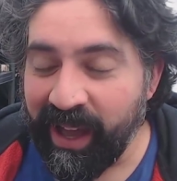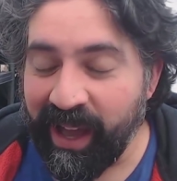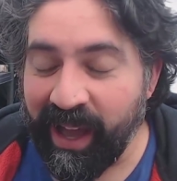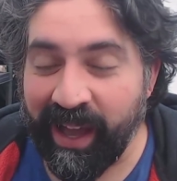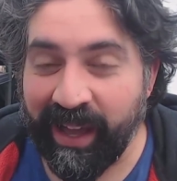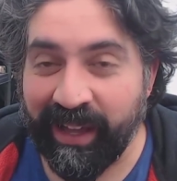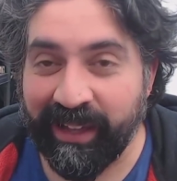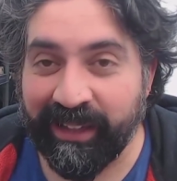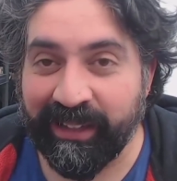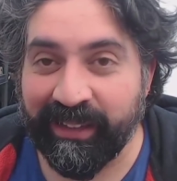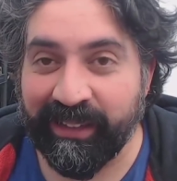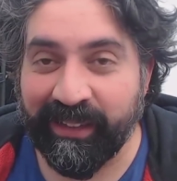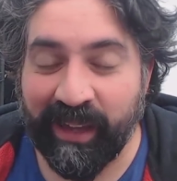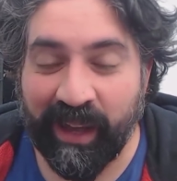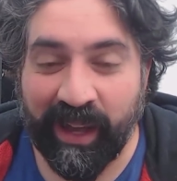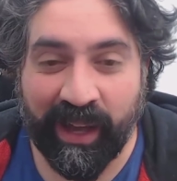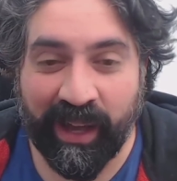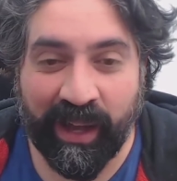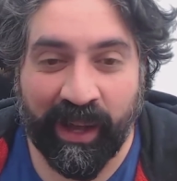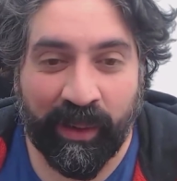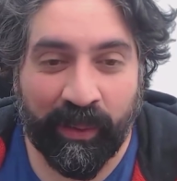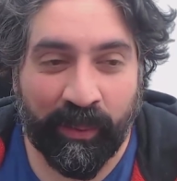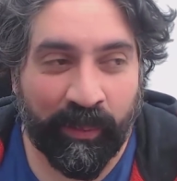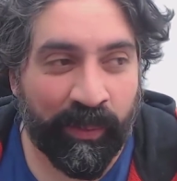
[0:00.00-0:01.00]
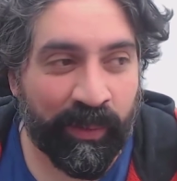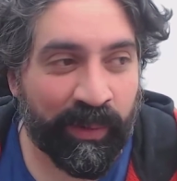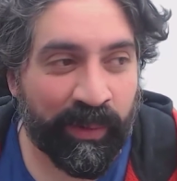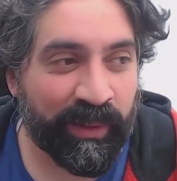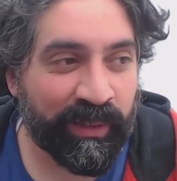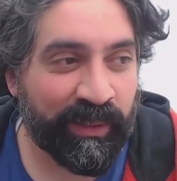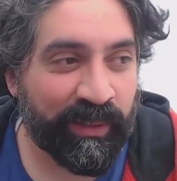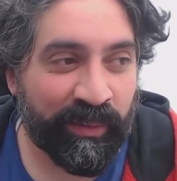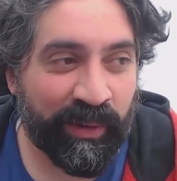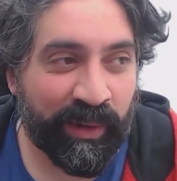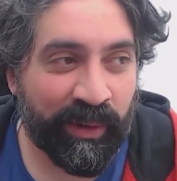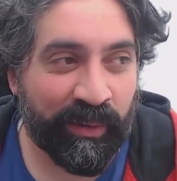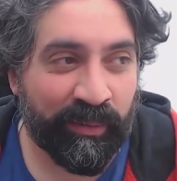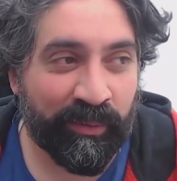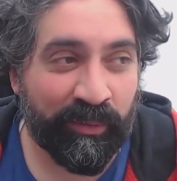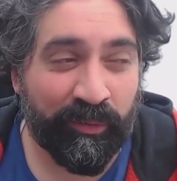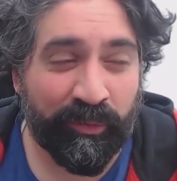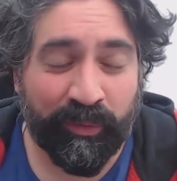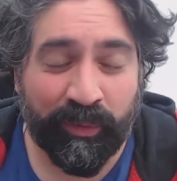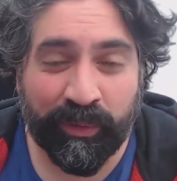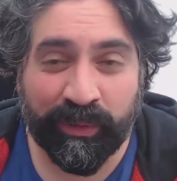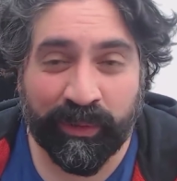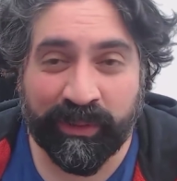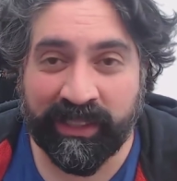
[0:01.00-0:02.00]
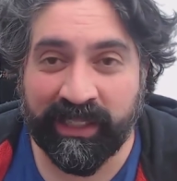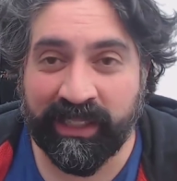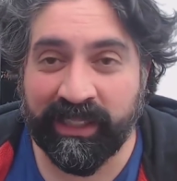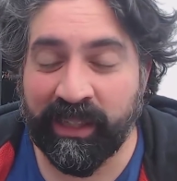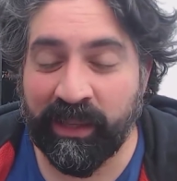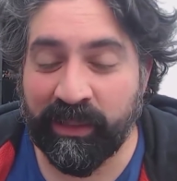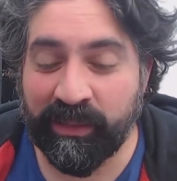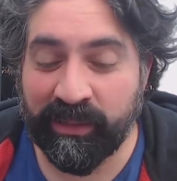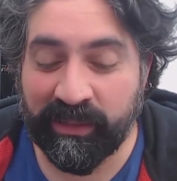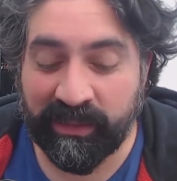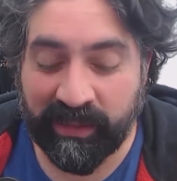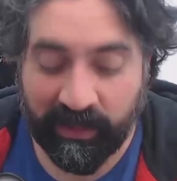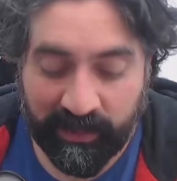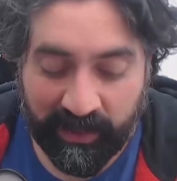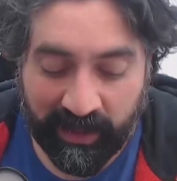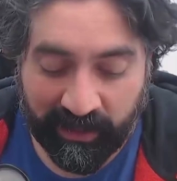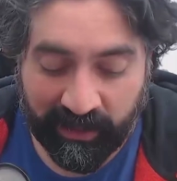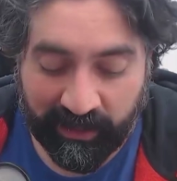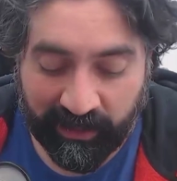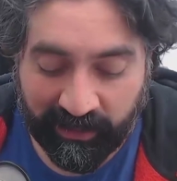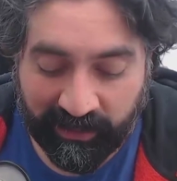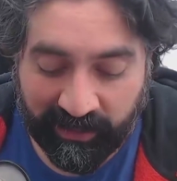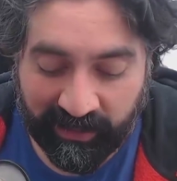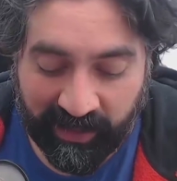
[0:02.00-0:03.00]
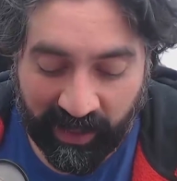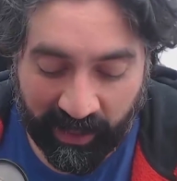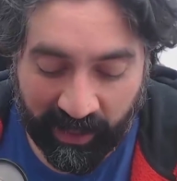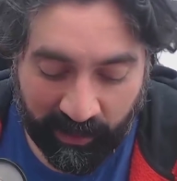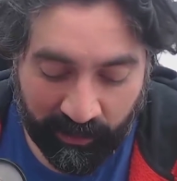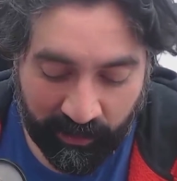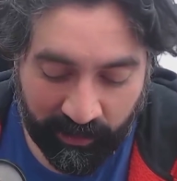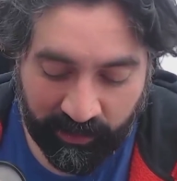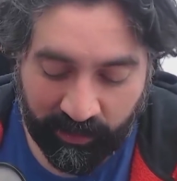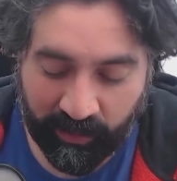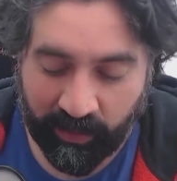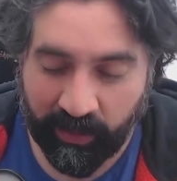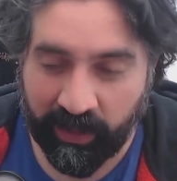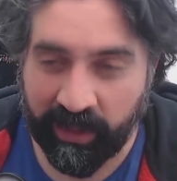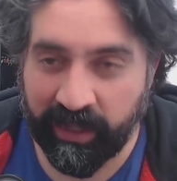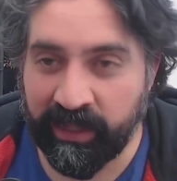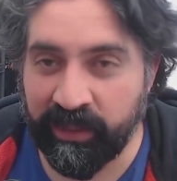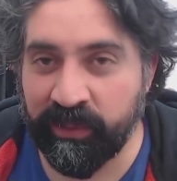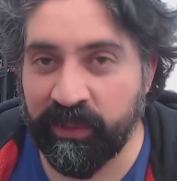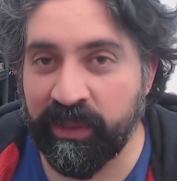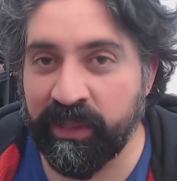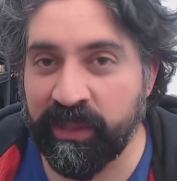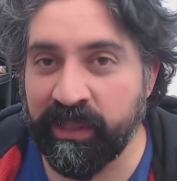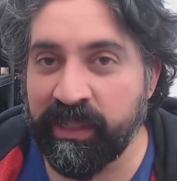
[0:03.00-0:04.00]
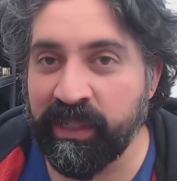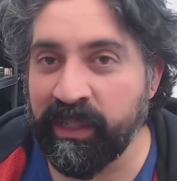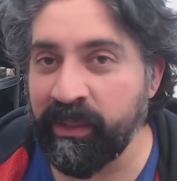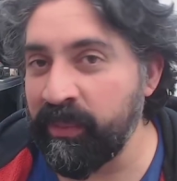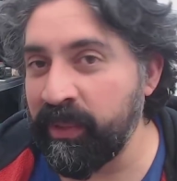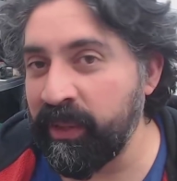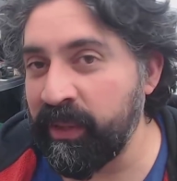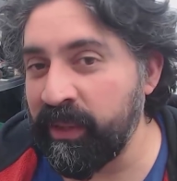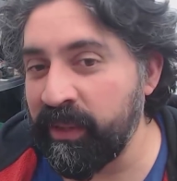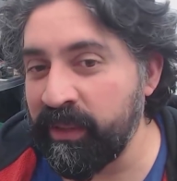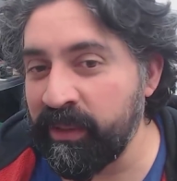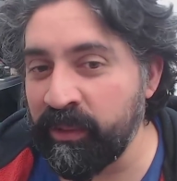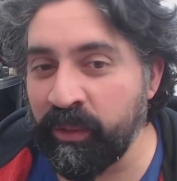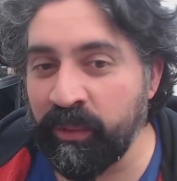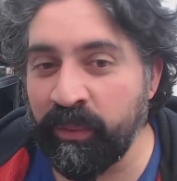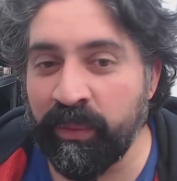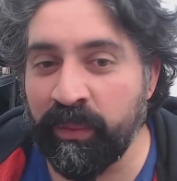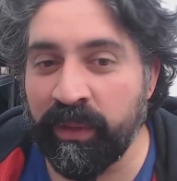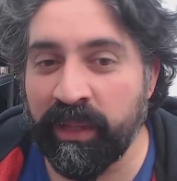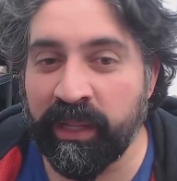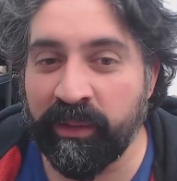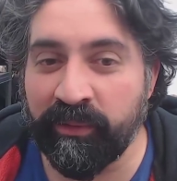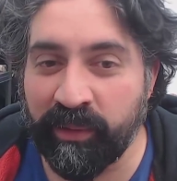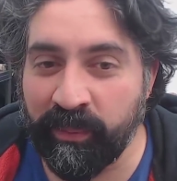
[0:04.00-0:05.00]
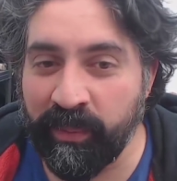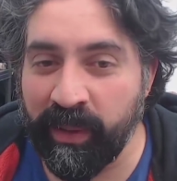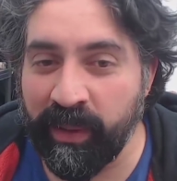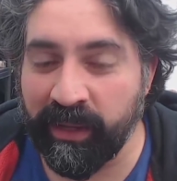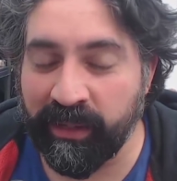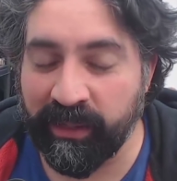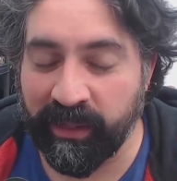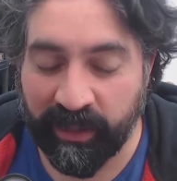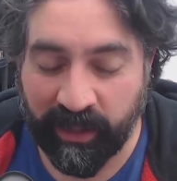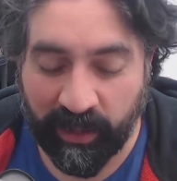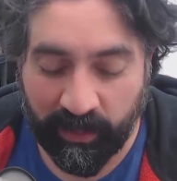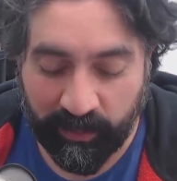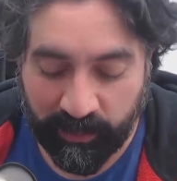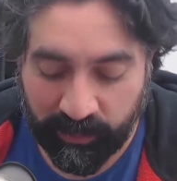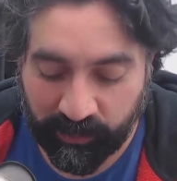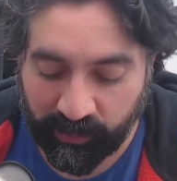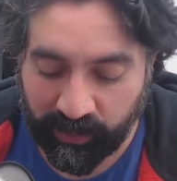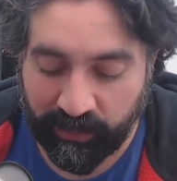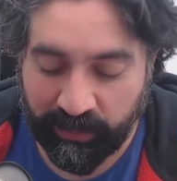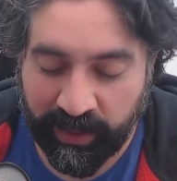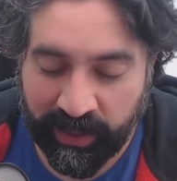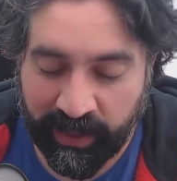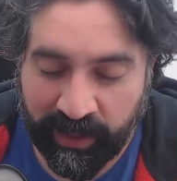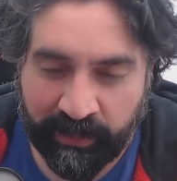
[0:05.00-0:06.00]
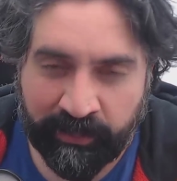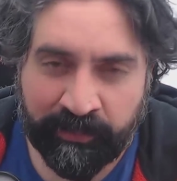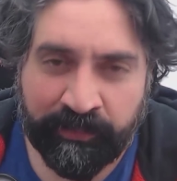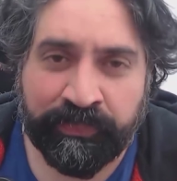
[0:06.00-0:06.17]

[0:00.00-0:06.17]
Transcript: And I walked around 14,000 steps. Like, today was quite interesting because normally Rebecca comes with me,